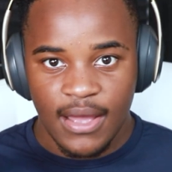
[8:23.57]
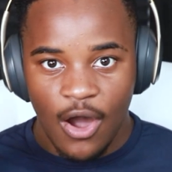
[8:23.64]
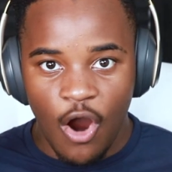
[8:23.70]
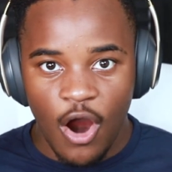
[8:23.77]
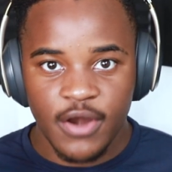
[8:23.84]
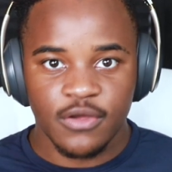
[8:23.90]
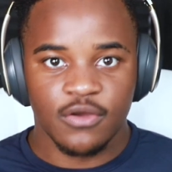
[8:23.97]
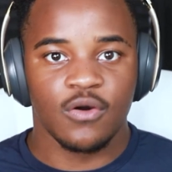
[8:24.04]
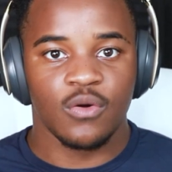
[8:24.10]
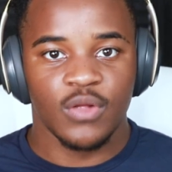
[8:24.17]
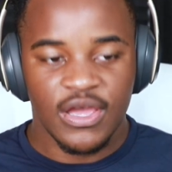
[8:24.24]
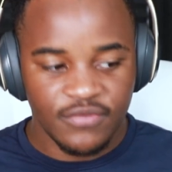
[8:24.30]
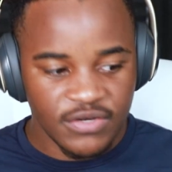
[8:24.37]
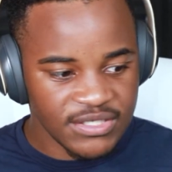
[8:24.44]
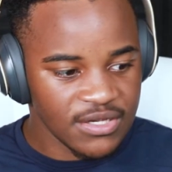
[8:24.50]
article,
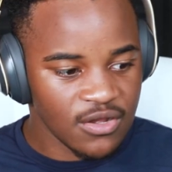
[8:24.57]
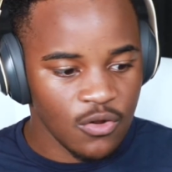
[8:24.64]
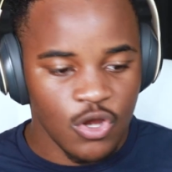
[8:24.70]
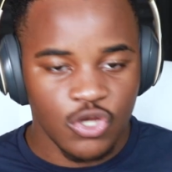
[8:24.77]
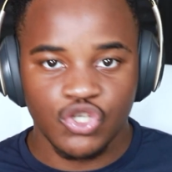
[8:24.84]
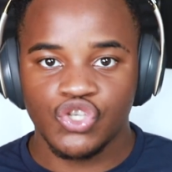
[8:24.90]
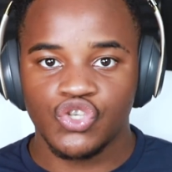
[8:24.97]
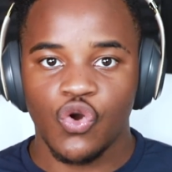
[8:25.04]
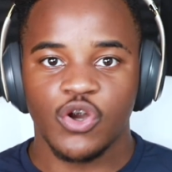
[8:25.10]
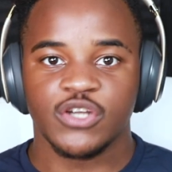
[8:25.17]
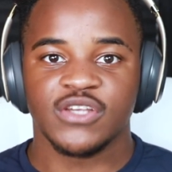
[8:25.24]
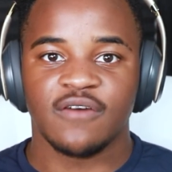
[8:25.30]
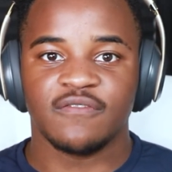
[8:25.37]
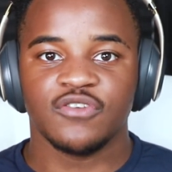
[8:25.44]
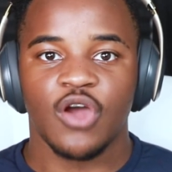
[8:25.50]
every single
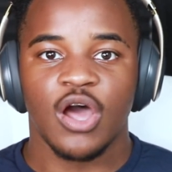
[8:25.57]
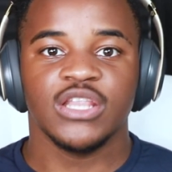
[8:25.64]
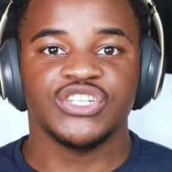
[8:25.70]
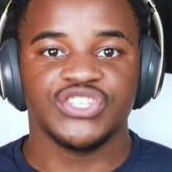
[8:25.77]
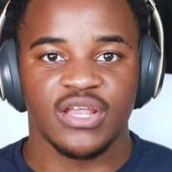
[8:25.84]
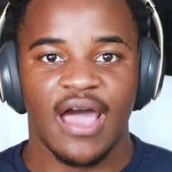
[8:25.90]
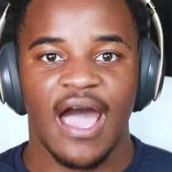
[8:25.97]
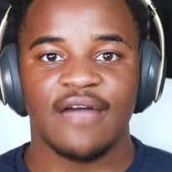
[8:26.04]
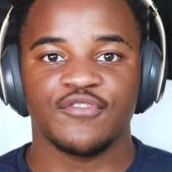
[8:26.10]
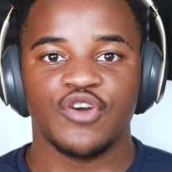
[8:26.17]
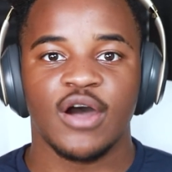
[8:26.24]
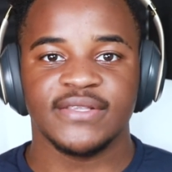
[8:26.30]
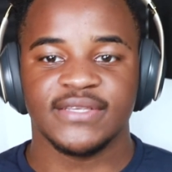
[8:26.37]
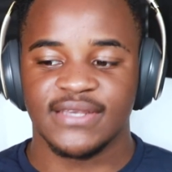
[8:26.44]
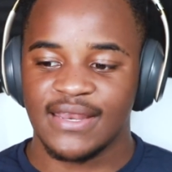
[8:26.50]
source of knowledge that I've
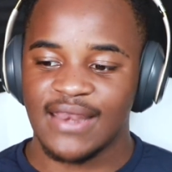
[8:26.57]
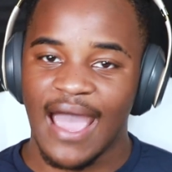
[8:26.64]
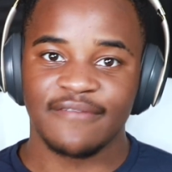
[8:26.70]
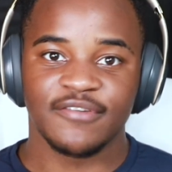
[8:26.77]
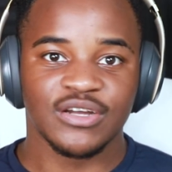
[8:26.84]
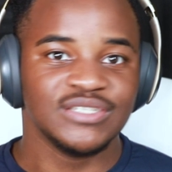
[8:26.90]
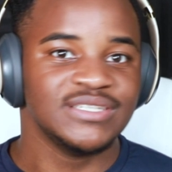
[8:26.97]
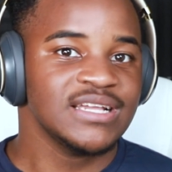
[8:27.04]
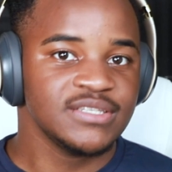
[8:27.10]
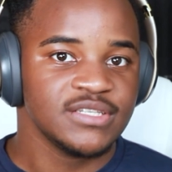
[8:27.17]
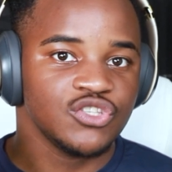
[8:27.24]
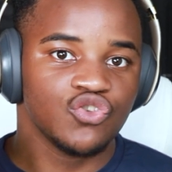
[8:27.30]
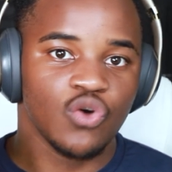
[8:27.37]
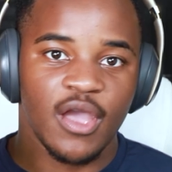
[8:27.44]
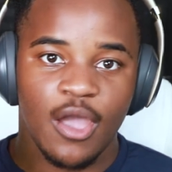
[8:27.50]
gotten and I've condensed
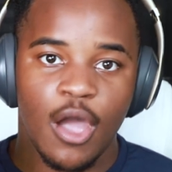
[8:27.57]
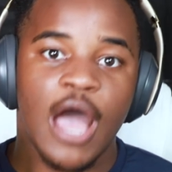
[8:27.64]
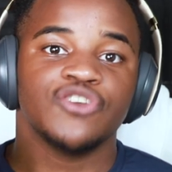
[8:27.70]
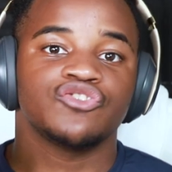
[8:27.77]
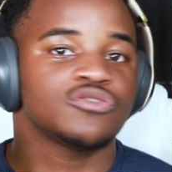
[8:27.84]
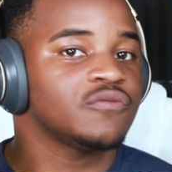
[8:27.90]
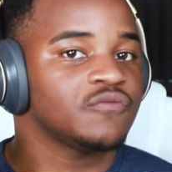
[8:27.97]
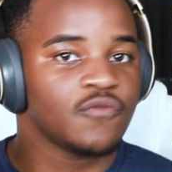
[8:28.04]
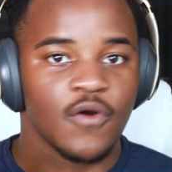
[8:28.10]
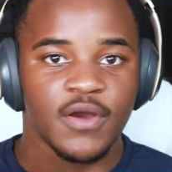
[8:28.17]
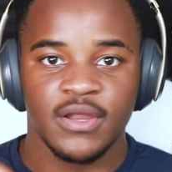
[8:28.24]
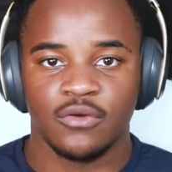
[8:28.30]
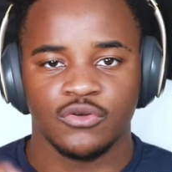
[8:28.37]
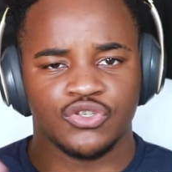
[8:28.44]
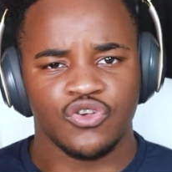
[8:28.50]
into a
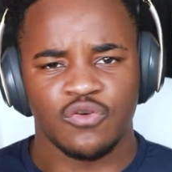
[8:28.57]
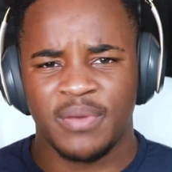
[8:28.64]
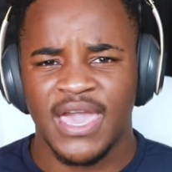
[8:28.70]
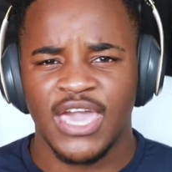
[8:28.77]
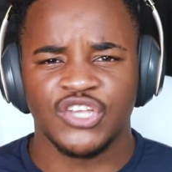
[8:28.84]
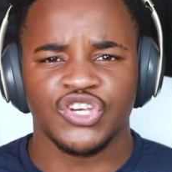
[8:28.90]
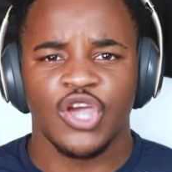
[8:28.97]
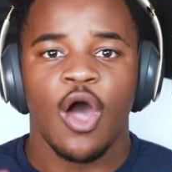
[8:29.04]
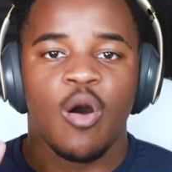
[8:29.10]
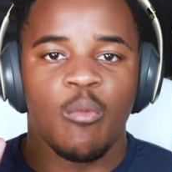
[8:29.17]
140 or so page